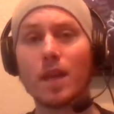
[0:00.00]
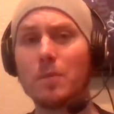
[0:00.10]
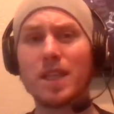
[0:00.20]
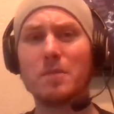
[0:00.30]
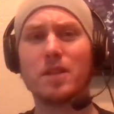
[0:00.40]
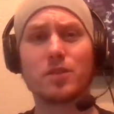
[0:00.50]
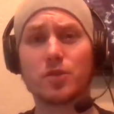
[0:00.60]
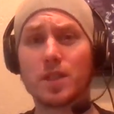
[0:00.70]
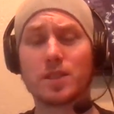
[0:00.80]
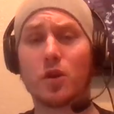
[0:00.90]
And believe me, the
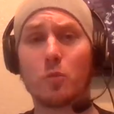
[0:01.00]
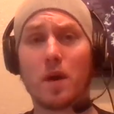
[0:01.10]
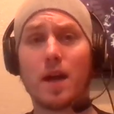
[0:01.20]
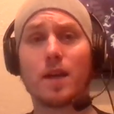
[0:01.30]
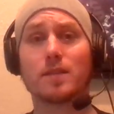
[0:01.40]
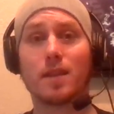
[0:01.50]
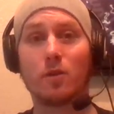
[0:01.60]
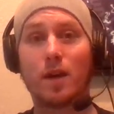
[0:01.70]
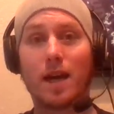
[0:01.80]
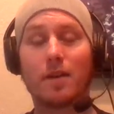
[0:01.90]
trees don't mind because they
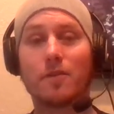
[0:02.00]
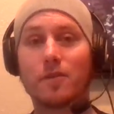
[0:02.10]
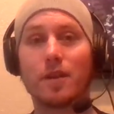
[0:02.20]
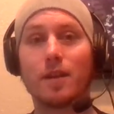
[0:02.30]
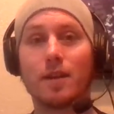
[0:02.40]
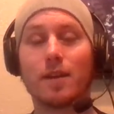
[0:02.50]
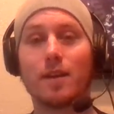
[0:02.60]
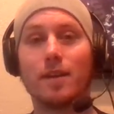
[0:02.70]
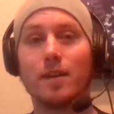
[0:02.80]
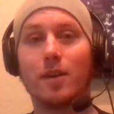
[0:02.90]
don't have,
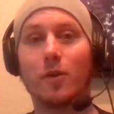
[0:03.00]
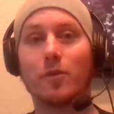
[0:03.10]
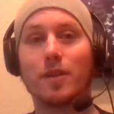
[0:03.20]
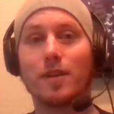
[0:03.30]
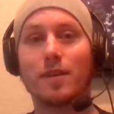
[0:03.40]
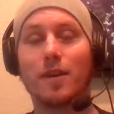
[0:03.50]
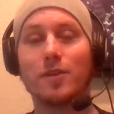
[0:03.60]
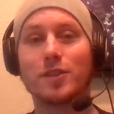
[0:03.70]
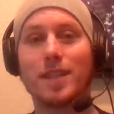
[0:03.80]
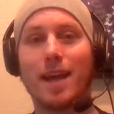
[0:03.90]
the
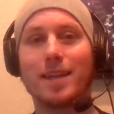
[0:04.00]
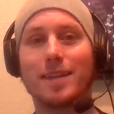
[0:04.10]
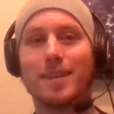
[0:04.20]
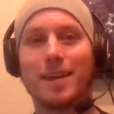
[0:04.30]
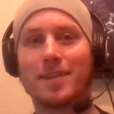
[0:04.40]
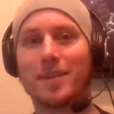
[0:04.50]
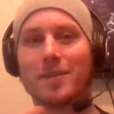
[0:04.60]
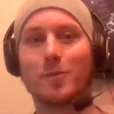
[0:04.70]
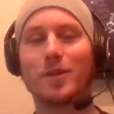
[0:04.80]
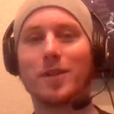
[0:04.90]
understanding that they're
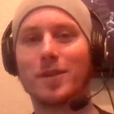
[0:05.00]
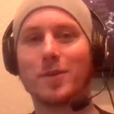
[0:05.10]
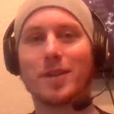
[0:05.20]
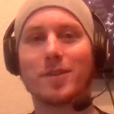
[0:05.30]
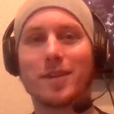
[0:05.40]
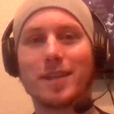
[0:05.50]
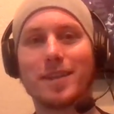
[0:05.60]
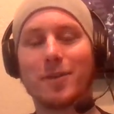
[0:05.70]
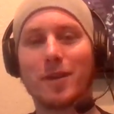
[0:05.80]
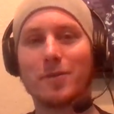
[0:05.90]
what they're doing, right?
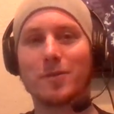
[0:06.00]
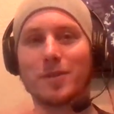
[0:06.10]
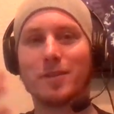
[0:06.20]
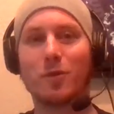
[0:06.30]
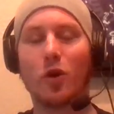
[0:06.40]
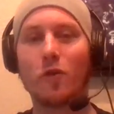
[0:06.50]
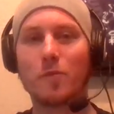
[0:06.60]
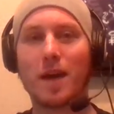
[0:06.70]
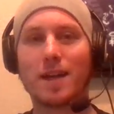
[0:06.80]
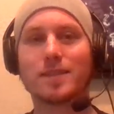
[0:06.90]
They don't ever evolve
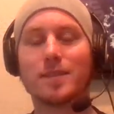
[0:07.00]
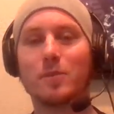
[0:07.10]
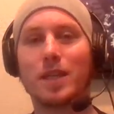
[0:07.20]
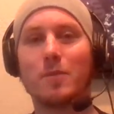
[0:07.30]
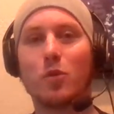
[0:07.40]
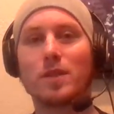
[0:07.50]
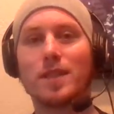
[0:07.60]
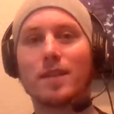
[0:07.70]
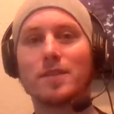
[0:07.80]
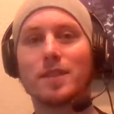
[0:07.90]
past them and get more
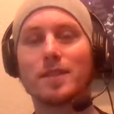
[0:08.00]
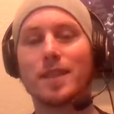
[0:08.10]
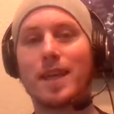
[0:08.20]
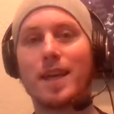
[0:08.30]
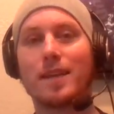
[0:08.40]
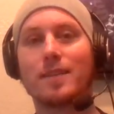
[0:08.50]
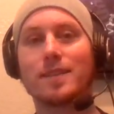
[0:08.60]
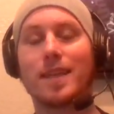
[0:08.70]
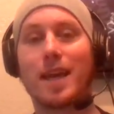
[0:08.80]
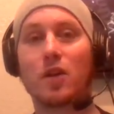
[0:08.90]
intelligent because
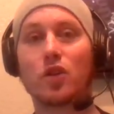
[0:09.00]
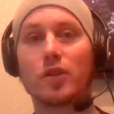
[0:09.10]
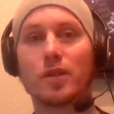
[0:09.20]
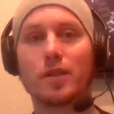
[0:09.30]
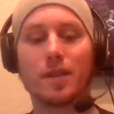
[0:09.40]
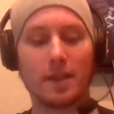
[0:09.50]
they can't learn.